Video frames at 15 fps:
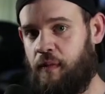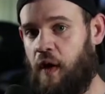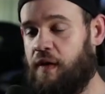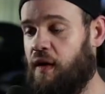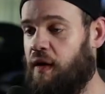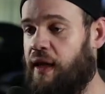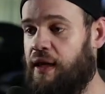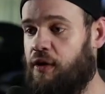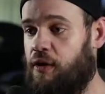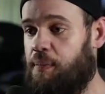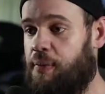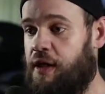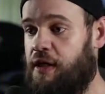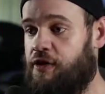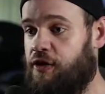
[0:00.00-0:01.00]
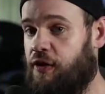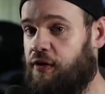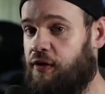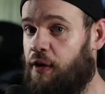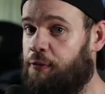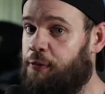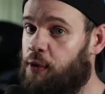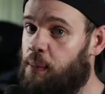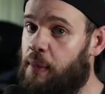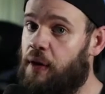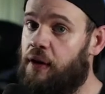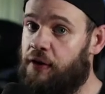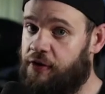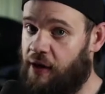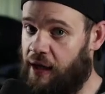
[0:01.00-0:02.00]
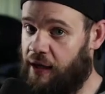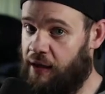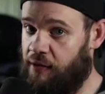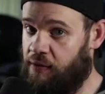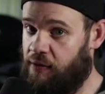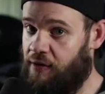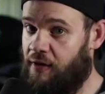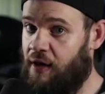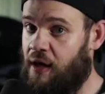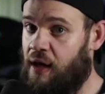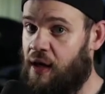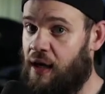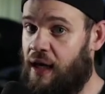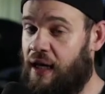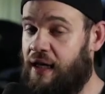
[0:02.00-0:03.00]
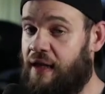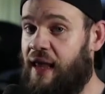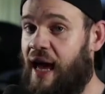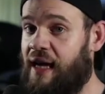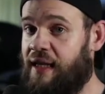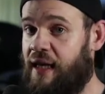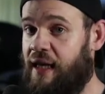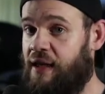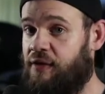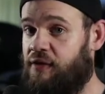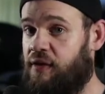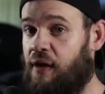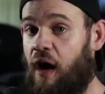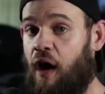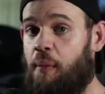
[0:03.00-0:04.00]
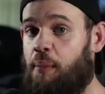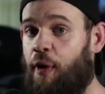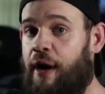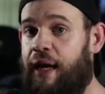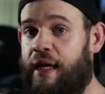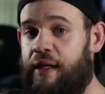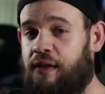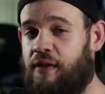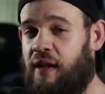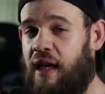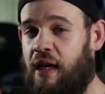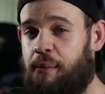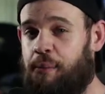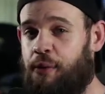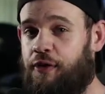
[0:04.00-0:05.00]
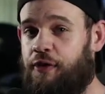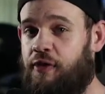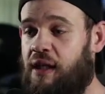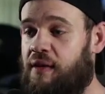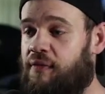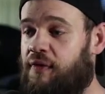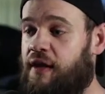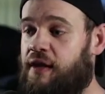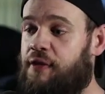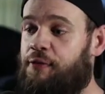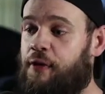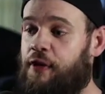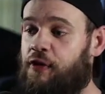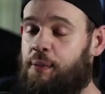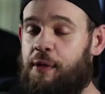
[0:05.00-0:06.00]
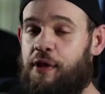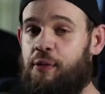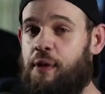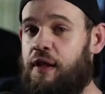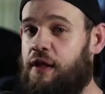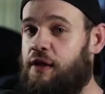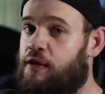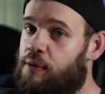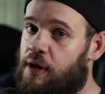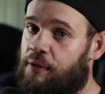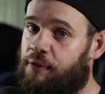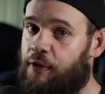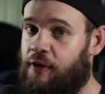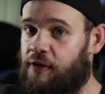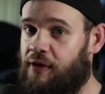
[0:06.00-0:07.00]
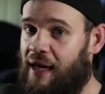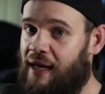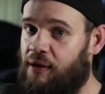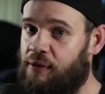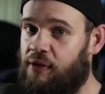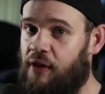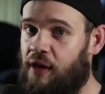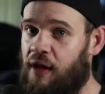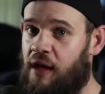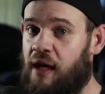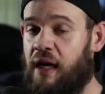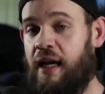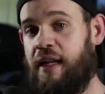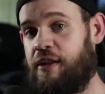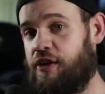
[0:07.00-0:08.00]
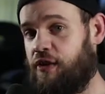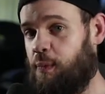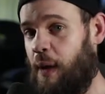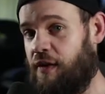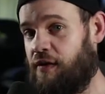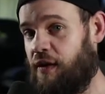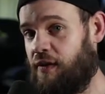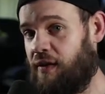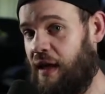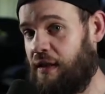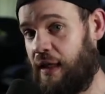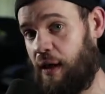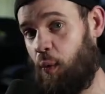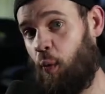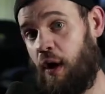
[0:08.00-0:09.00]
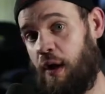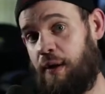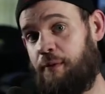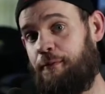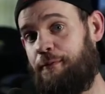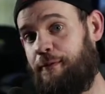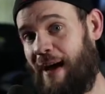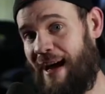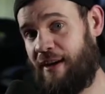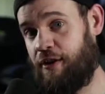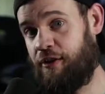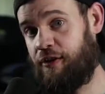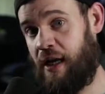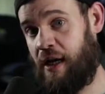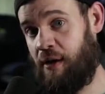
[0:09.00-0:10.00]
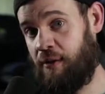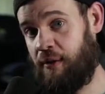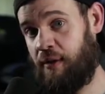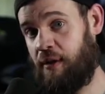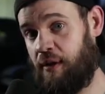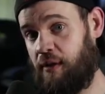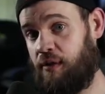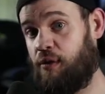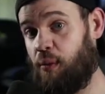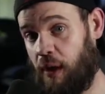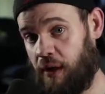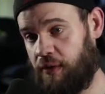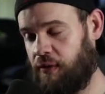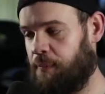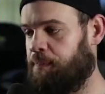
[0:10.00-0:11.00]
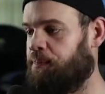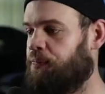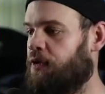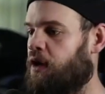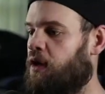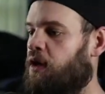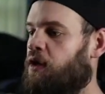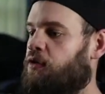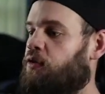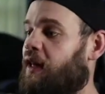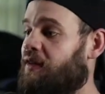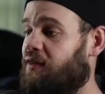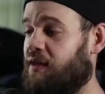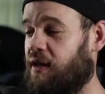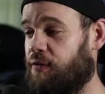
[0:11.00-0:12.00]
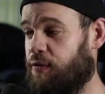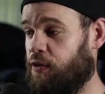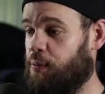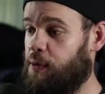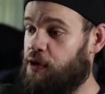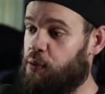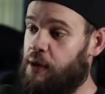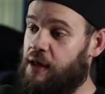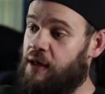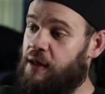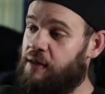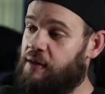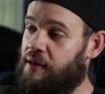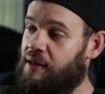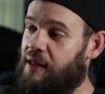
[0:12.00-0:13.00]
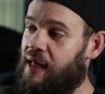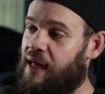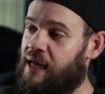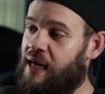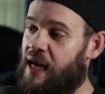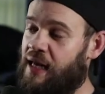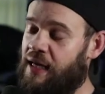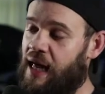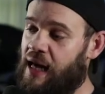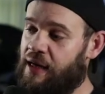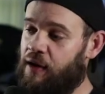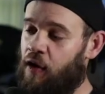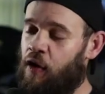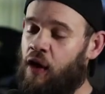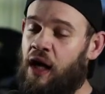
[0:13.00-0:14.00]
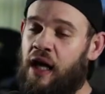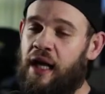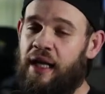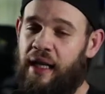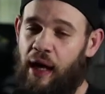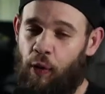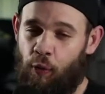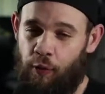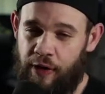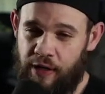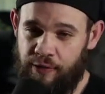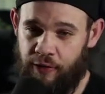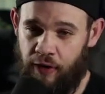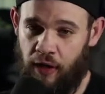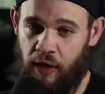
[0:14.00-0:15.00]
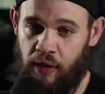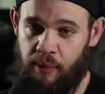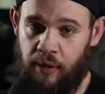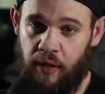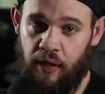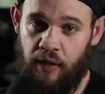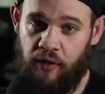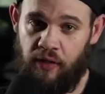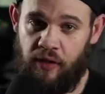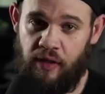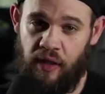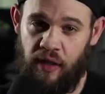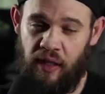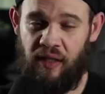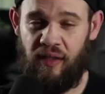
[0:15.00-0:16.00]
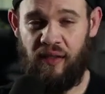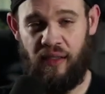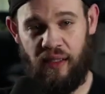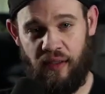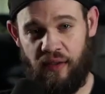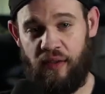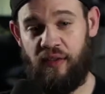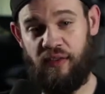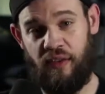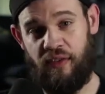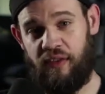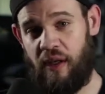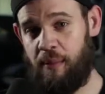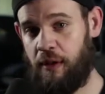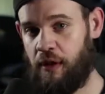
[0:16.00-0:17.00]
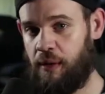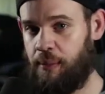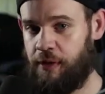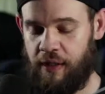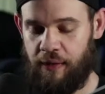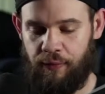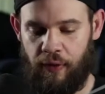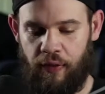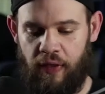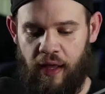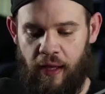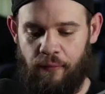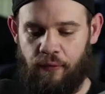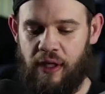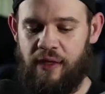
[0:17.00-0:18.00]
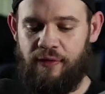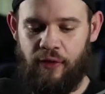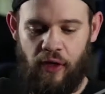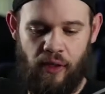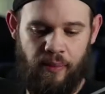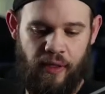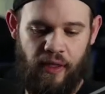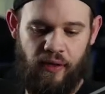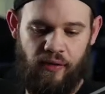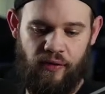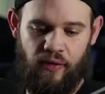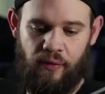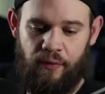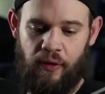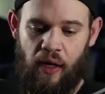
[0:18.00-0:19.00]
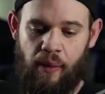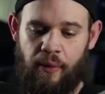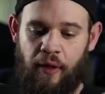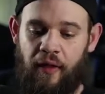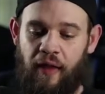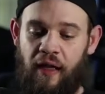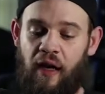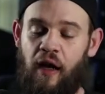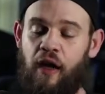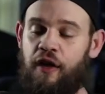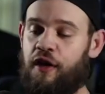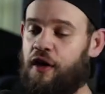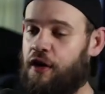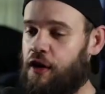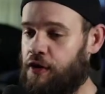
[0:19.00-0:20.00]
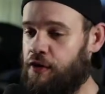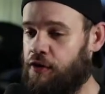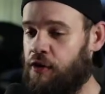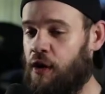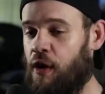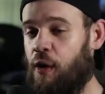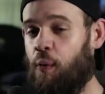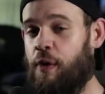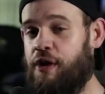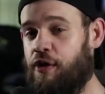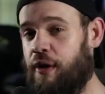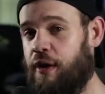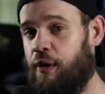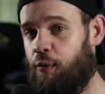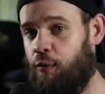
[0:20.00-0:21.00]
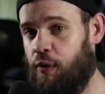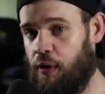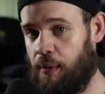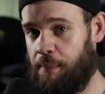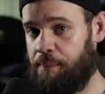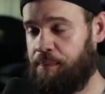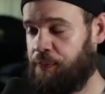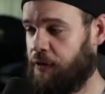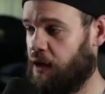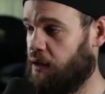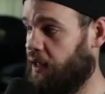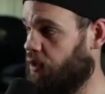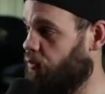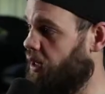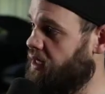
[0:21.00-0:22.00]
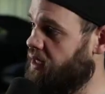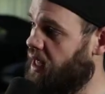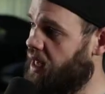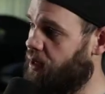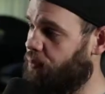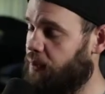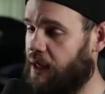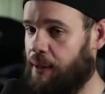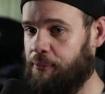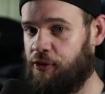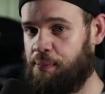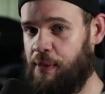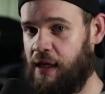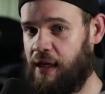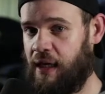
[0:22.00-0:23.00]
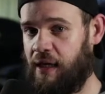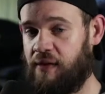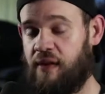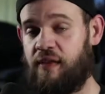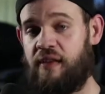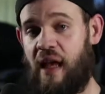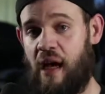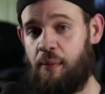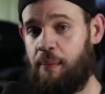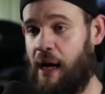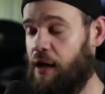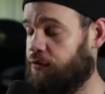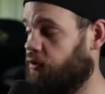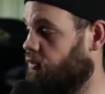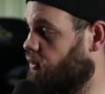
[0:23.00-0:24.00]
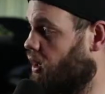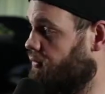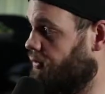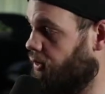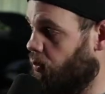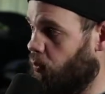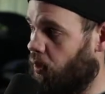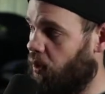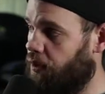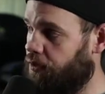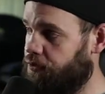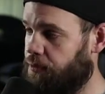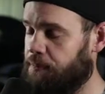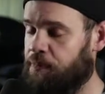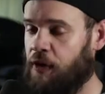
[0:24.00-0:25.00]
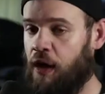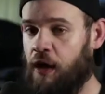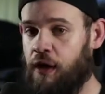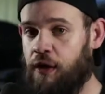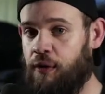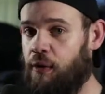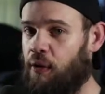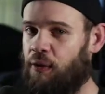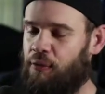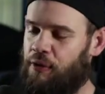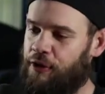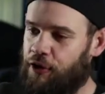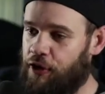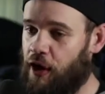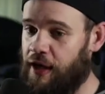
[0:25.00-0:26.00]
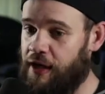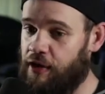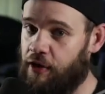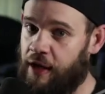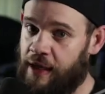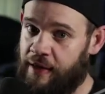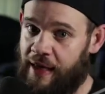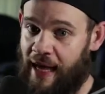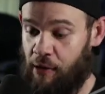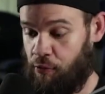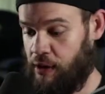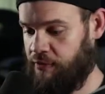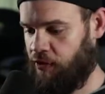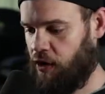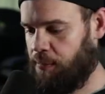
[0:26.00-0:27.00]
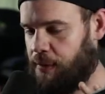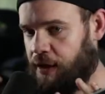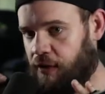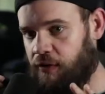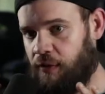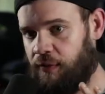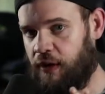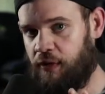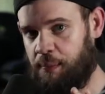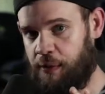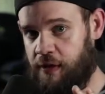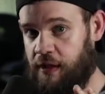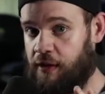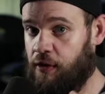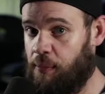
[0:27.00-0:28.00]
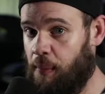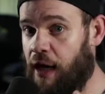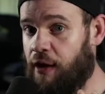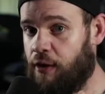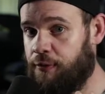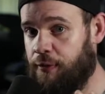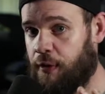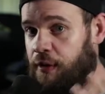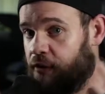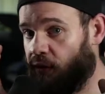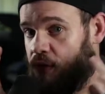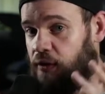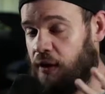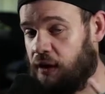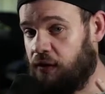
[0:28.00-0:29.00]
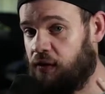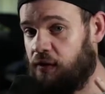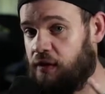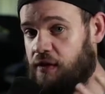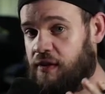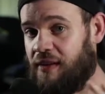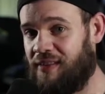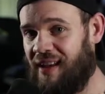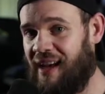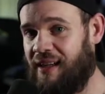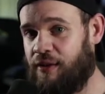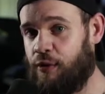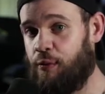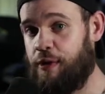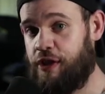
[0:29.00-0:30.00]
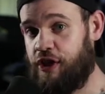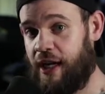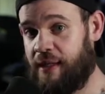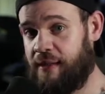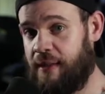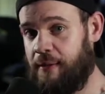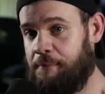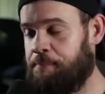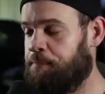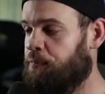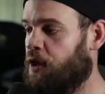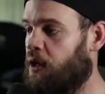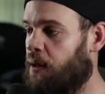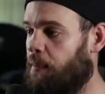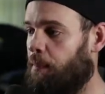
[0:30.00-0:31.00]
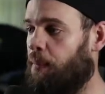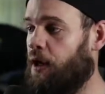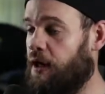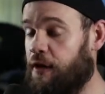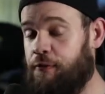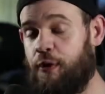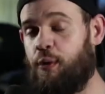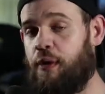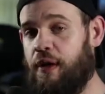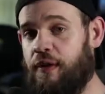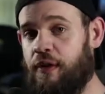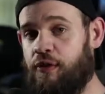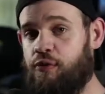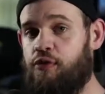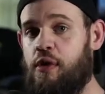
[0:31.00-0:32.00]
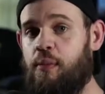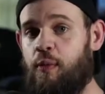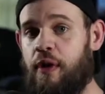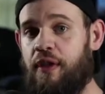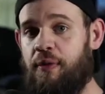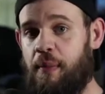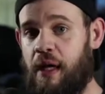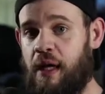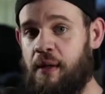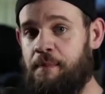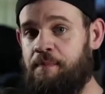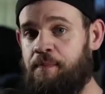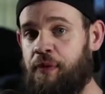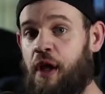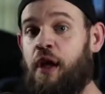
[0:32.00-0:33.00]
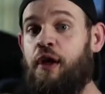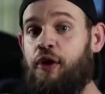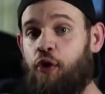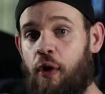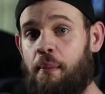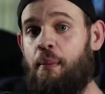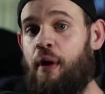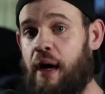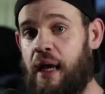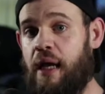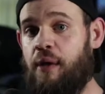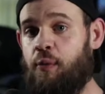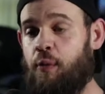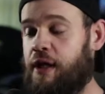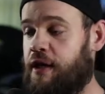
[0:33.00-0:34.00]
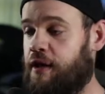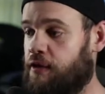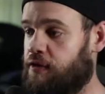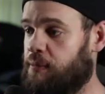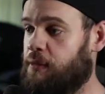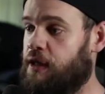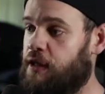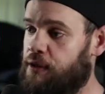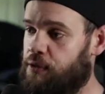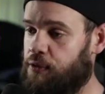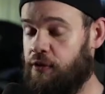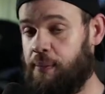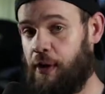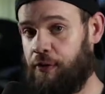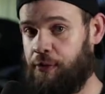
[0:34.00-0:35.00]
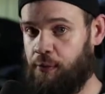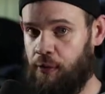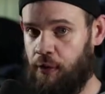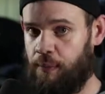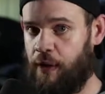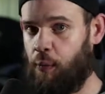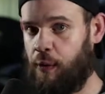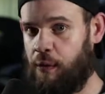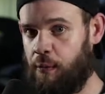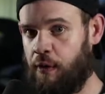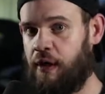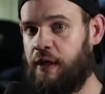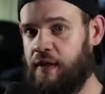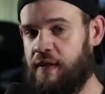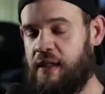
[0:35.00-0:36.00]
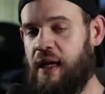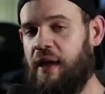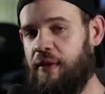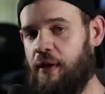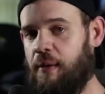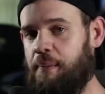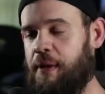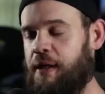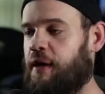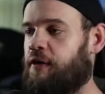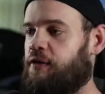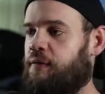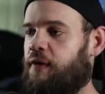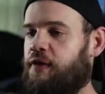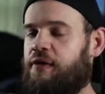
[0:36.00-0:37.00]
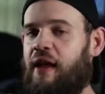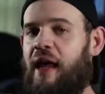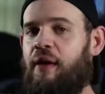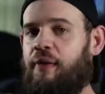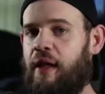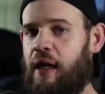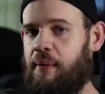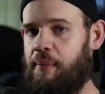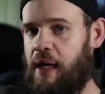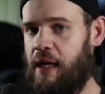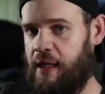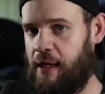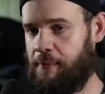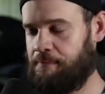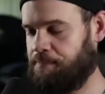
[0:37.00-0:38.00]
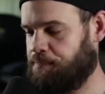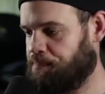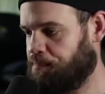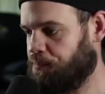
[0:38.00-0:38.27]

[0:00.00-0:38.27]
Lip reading: A delay could be just a few milliseconds. And in that case, our brains can't perceive the difference between the two different sounds, and it just makes it sound like one fatter sound to us. So that's the difference between delay and echo. And now reverb is a similar but different thing. Reverb is the phenomenon that occurs when you're in a room. Like right now when I'm speaking and the sound bounces off of the walls, you're not hearing that reverb because of this particular microphone. It's designed to reject it. But if you were in this room with me, your brain would hear some cues about the room that we were in together because of the sound that I'm making.